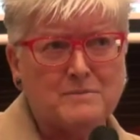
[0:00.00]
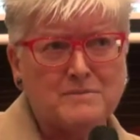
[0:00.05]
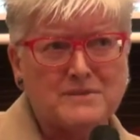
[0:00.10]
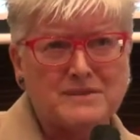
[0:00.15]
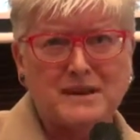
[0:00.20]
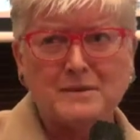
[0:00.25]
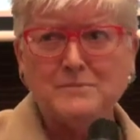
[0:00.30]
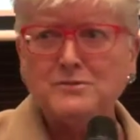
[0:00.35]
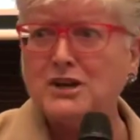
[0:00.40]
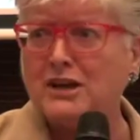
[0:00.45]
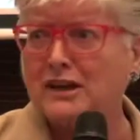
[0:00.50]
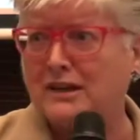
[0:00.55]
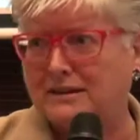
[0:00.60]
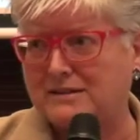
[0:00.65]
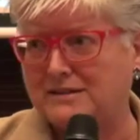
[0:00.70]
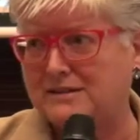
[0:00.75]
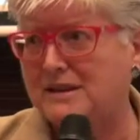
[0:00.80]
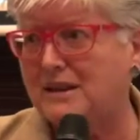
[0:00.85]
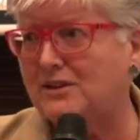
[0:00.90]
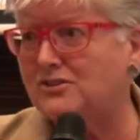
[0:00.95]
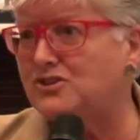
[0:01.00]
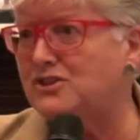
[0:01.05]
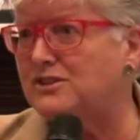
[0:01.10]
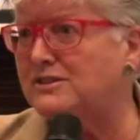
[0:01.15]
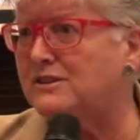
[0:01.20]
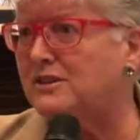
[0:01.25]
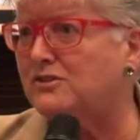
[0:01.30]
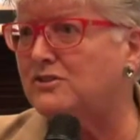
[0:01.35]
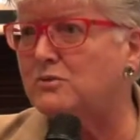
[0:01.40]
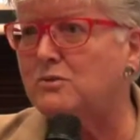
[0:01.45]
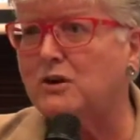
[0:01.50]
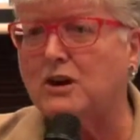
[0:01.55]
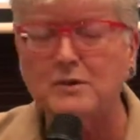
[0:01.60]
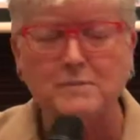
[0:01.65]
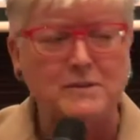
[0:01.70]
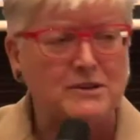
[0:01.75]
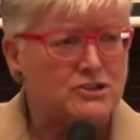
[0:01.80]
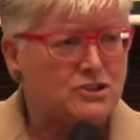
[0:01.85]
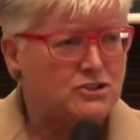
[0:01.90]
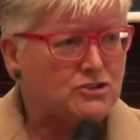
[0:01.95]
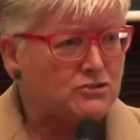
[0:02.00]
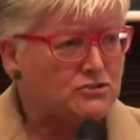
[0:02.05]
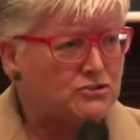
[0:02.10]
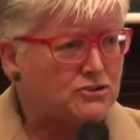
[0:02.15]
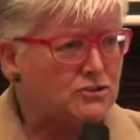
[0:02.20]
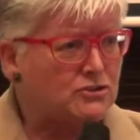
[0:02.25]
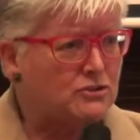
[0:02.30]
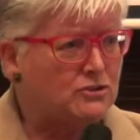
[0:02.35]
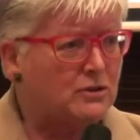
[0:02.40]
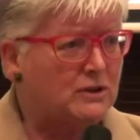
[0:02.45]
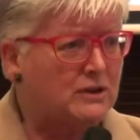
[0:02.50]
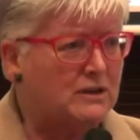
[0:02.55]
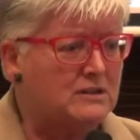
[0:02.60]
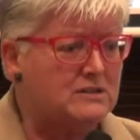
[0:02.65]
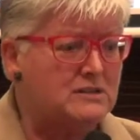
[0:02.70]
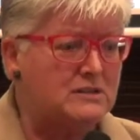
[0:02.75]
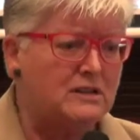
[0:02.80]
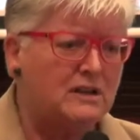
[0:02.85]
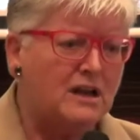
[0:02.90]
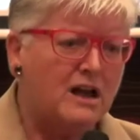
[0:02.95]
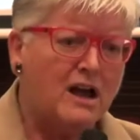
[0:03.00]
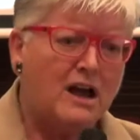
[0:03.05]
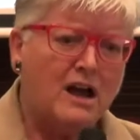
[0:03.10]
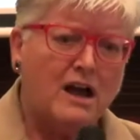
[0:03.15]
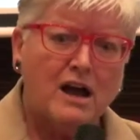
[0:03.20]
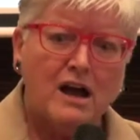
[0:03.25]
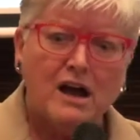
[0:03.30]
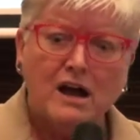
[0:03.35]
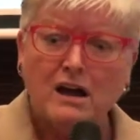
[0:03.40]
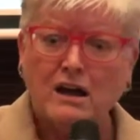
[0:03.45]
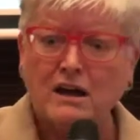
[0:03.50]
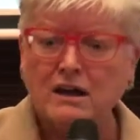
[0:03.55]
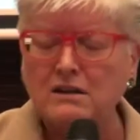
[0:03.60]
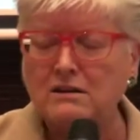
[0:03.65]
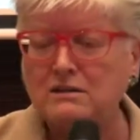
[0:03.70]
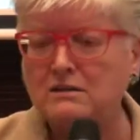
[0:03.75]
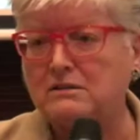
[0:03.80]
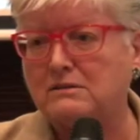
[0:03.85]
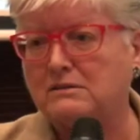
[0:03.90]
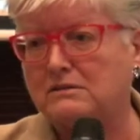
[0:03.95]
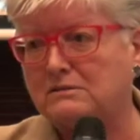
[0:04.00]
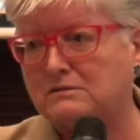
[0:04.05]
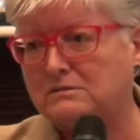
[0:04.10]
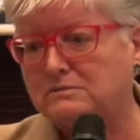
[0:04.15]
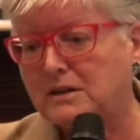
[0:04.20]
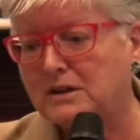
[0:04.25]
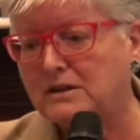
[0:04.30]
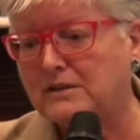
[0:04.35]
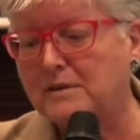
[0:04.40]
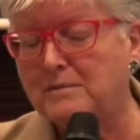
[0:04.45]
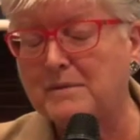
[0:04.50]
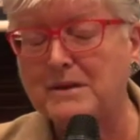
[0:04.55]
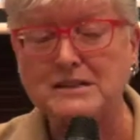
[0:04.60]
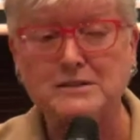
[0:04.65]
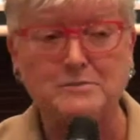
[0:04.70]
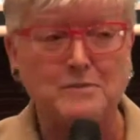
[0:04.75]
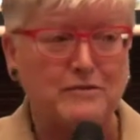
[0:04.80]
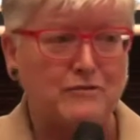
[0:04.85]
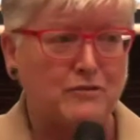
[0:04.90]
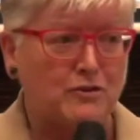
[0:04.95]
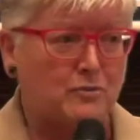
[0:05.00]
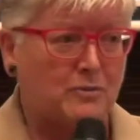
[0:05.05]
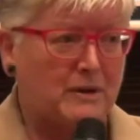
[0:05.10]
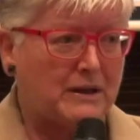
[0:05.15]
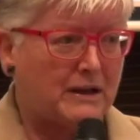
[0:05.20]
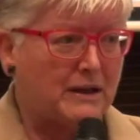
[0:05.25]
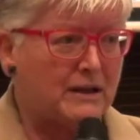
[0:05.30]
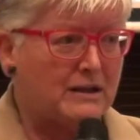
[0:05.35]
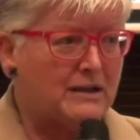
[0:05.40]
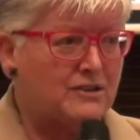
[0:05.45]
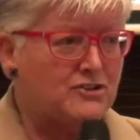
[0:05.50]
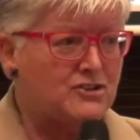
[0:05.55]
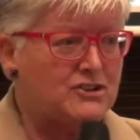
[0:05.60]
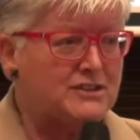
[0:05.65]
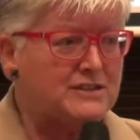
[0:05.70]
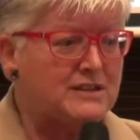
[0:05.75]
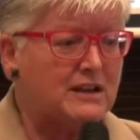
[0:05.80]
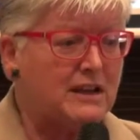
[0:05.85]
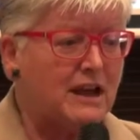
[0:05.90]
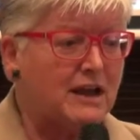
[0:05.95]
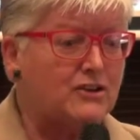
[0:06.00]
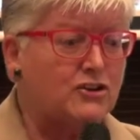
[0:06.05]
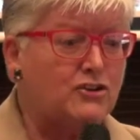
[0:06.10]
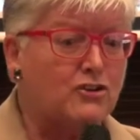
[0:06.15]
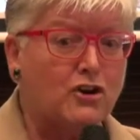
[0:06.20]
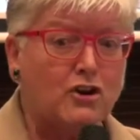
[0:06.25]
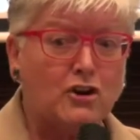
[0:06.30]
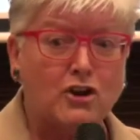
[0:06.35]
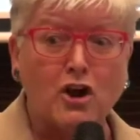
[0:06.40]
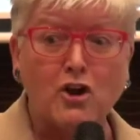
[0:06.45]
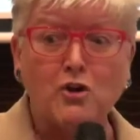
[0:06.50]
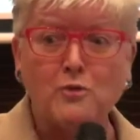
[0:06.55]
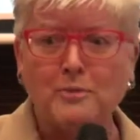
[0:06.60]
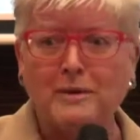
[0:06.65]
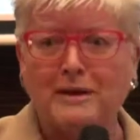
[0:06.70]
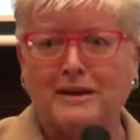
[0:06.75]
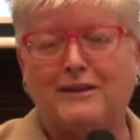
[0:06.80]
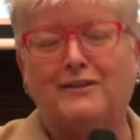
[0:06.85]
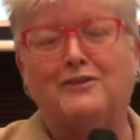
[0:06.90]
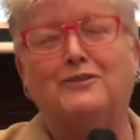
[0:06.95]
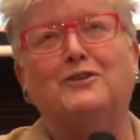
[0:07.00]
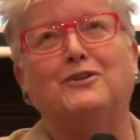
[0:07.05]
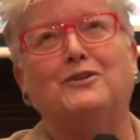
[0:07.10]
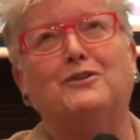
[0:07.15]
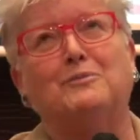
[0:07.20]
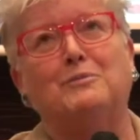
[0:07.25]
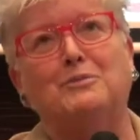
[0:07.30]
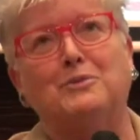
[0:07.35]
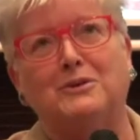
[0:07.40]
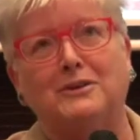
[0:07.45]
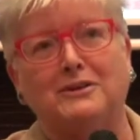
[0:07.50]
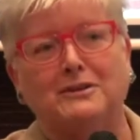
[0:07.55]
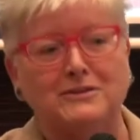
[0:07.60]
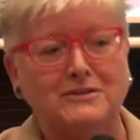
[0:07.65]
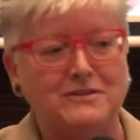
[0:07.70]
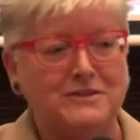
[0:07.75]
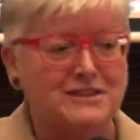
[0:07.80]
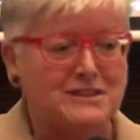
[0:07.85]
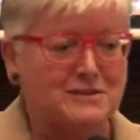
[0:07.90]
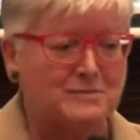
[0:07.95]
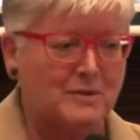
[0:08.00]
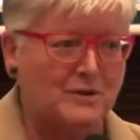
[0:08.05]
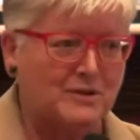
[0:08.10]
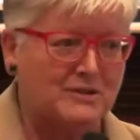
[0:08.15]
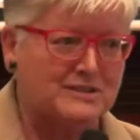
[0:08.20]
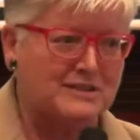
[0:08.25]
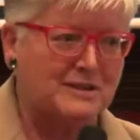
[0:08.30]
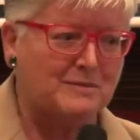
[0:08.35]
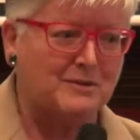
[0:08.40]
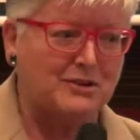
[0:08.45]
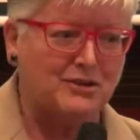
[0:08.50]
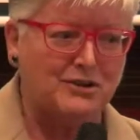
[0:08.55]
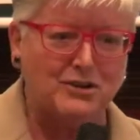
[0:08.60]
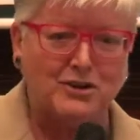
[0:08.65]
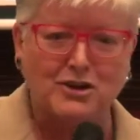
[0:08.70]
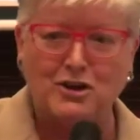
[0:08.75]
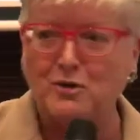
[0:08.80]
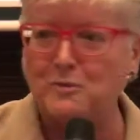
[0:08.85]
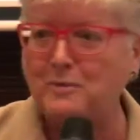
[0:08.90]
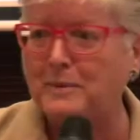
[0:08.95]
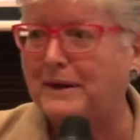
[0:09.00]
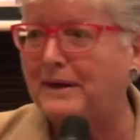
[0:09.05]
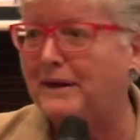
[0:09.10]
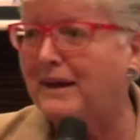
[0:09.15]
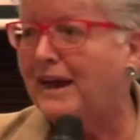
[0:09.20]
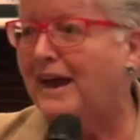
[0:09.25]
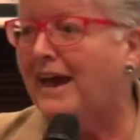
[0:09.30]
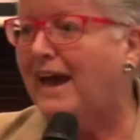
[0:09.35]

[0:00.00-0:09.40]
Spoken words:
subjects. And she said, you're only meant to do 2. And I said, oh, well, that makes me feel better. And she said, are you not coping? I thought, oh boy, look at these spots. Am I not coping?